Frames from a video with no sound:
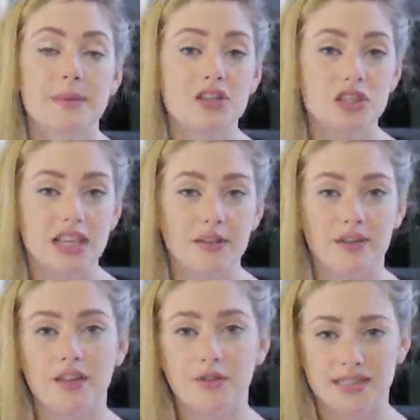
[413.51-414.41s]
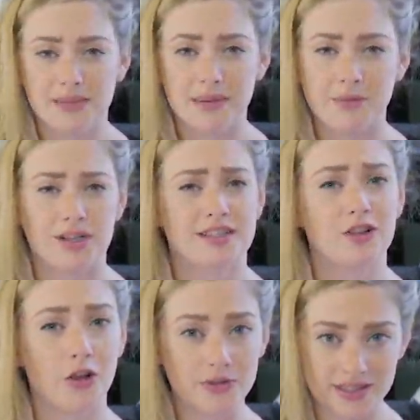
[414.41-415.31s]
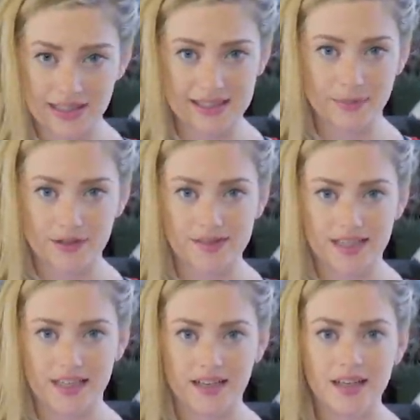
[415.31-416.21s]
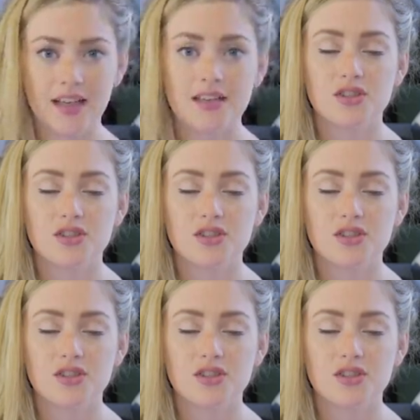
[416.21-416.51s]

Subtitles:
especially if another team member is close to this person.